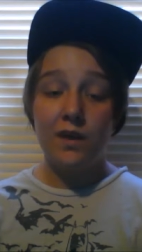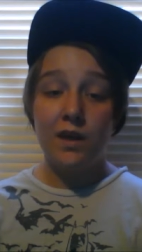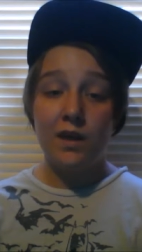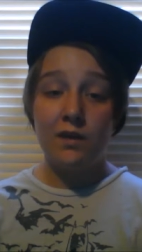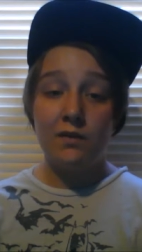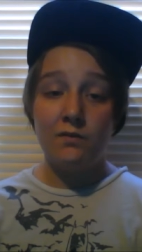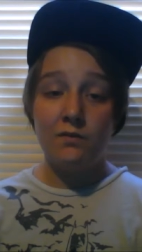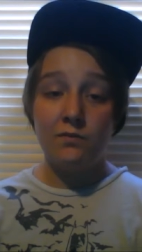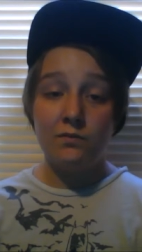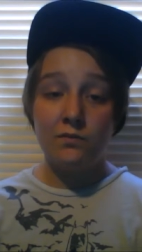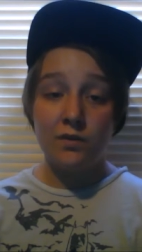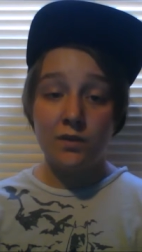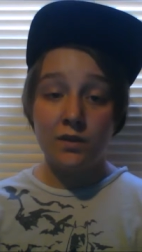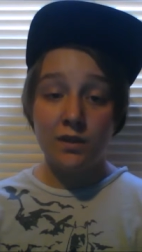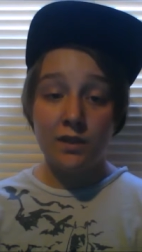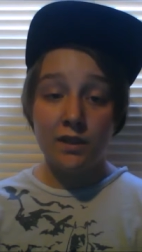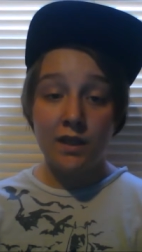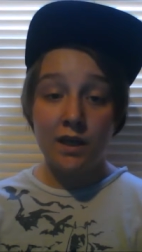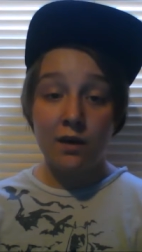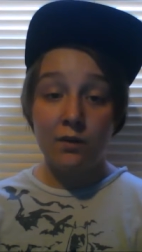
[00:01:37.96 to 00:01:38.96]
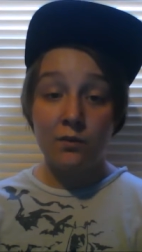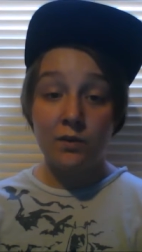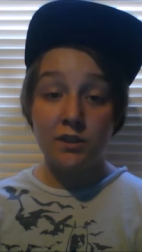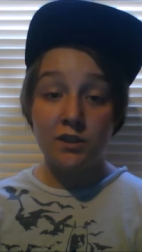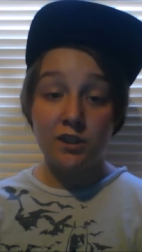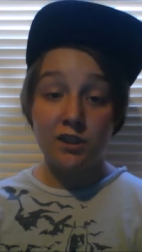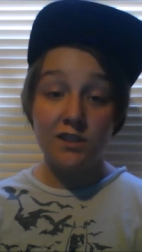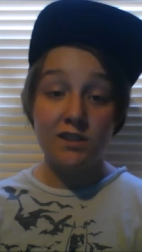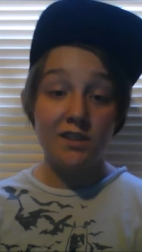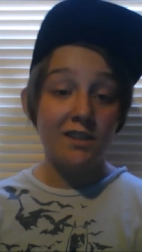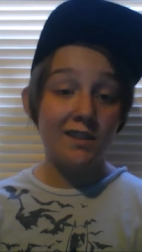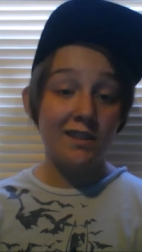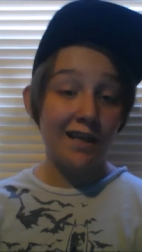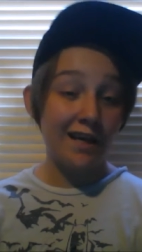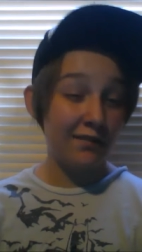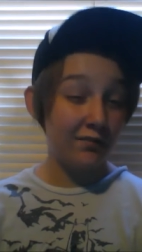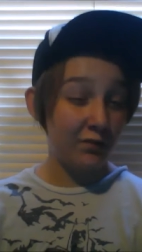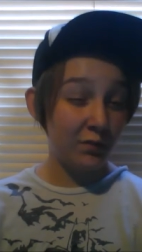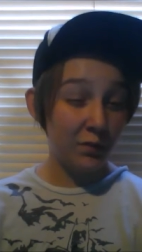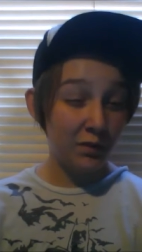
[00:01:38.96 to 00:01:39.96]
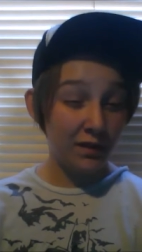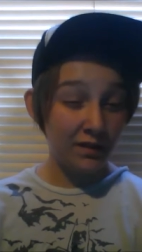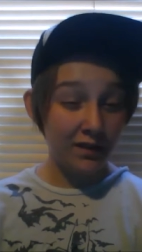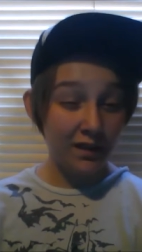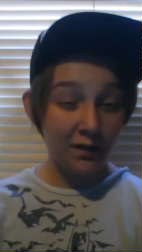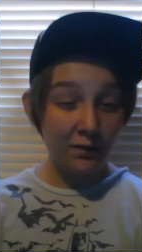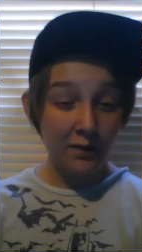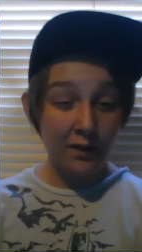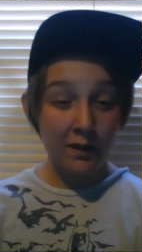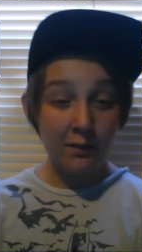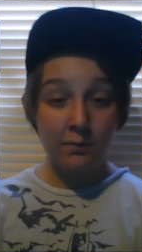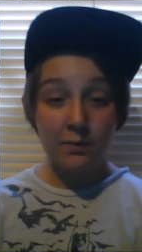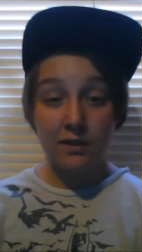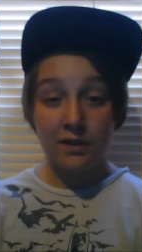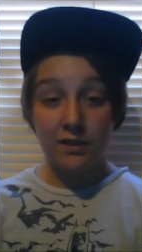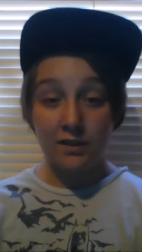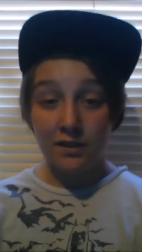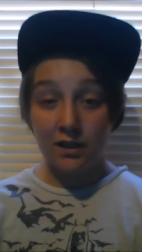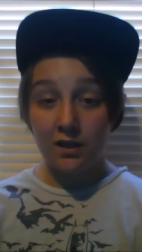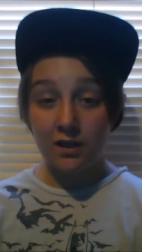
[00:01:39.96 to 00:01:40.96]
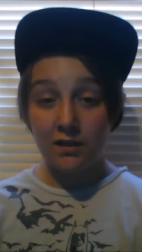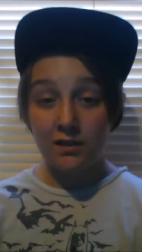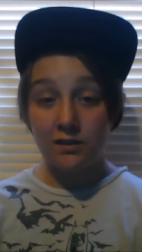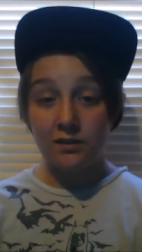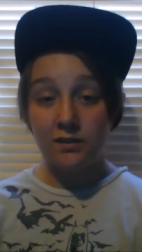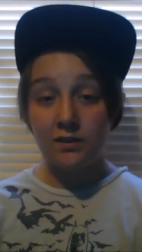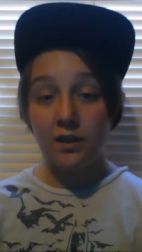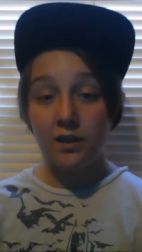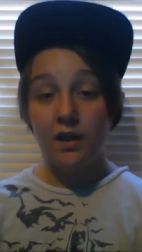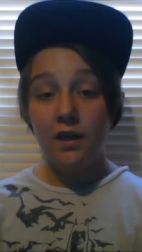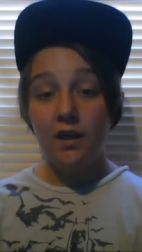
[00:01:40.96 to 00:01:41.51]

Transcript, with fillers: It really, I wish it didn't have to work that way, but it does.